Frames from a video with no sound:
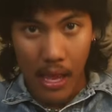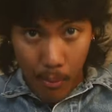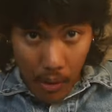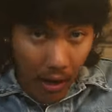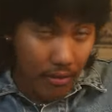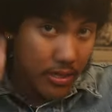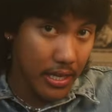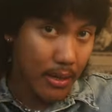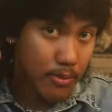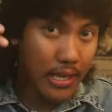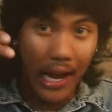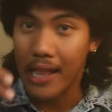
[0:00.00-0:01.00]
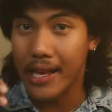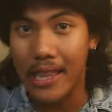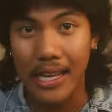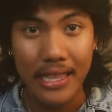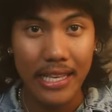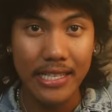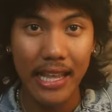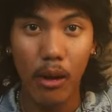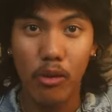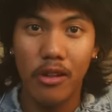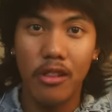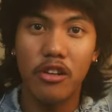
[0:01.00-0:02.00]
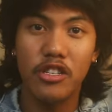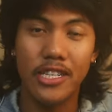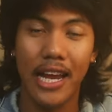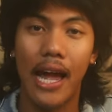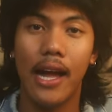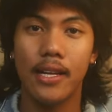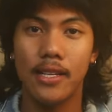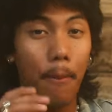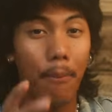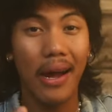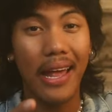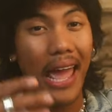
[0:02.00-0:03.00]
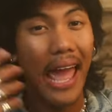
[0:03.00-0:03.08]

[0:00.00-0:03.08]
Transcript: But obviously I'm styling it like this now with a little shag. But